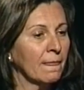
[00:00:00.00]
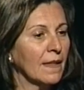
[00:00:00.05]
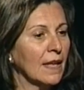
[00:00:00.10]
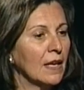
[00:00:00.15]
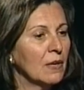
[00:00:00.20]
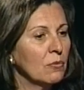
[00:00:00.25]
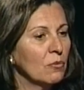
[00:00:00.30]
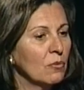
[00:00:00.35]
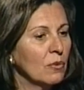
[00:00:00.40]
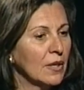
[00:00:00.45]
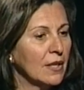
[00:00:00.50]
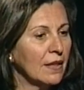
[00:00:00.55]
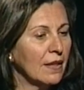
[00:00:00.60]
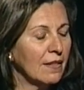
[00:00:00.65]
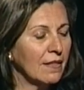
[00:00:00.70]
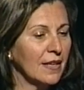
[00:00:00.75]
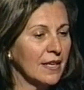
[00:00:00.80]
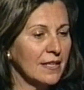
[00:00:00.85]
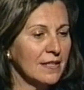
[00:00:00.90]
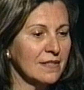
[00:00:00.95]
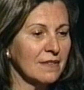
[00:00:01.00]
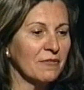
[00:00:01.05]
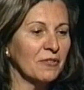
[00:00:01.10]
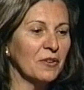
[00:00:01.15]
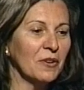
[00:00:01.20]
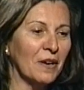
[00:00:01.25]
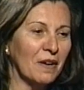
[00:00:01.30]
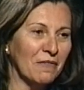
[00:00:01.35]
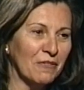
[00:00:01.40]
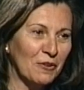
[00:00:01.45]
And one of the things,
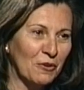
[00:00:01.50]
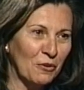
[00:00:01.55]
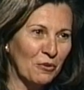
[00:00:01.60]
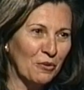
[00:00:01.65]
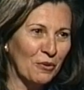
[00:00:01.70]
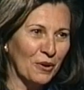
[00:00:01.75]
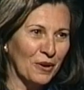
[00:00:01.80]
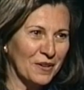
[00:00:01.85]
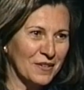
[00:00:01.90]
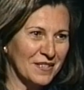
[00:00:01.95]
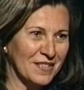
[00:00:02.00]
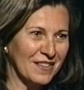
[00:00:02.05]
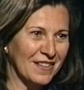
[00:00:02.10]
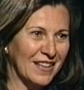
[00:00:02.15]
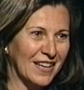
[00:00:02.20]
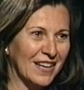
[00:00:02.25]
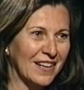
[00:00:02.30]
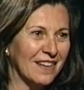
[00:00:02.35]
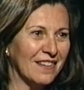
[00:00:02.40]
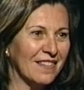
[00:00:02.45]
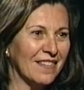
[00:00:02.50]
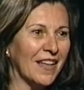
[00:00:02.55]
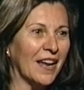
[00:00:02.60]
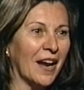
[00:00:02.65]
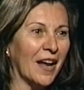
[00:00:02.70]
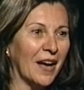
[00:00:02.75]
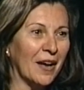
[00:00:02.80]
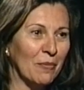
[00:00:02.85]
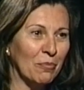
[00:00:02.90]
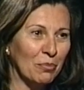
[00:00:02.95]
of course, that
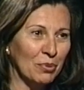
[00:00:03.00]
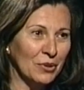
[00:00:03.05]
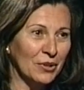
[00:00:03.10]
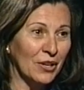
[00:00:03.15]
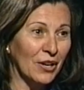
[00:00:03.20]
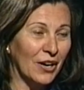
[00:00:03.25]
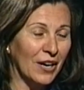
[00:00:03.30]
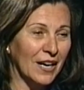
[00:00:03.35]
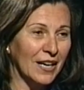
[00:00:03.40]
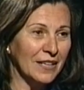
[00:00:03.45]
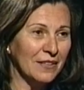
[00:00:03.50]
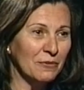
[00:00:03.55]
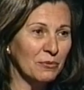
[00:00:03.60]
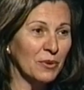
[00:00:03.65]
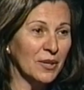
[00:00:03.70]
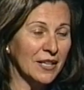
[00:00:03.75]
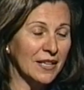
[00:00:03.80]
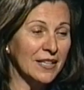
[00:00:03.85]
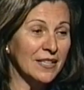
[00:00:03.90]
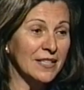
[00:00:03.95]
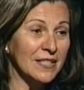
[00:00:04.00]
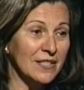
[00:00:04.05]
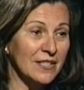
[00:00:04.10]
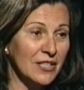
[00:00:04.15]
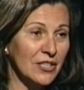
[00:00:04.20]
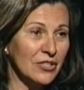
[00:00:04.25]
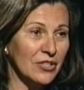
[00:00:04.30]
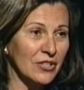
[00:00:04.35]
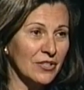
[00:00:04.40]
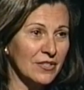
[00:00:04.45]
I applaud, one of the
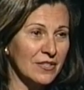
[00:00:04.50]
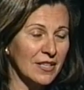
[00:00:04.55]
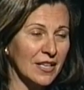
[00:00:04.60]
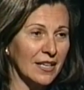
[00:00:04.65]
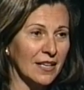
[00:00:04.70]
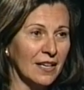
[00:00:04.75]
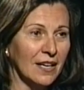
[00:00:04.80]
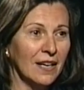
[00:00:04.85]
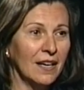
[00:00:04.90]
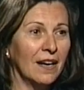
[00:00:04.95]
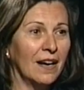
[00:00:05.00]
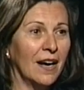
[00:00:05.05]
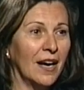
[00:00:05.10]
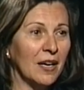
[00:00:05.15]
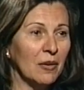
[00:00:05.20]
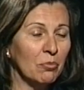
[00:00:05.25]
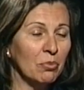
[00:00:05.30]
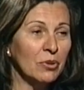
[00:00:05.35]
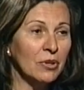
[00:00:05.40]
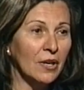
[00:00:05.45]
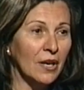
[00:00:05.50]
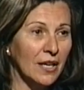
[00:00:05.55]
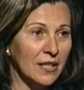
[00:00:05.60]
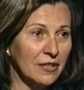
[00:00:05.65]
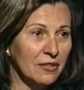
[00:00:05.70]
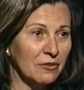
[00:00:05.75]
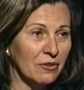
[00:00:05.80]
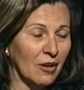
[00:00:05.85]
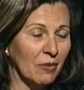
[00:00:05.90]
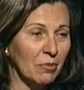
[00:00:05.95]
decisions that I applaud
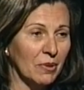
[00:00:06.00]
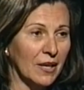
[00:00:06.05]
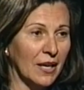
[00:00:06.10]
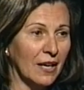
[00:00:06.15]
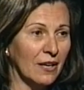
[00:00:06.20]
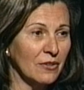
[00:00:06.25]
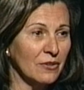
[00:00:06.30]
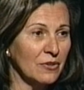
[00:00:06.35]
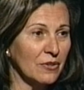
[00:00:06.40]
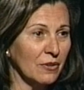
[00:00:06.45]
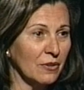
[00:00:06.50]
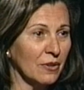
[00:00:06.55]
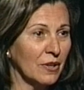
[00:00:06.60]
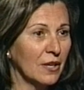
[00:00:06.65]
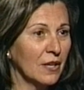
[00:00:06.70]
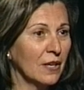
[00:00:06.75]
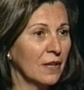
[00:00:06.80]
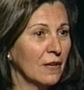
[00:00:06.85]
the Tribal Council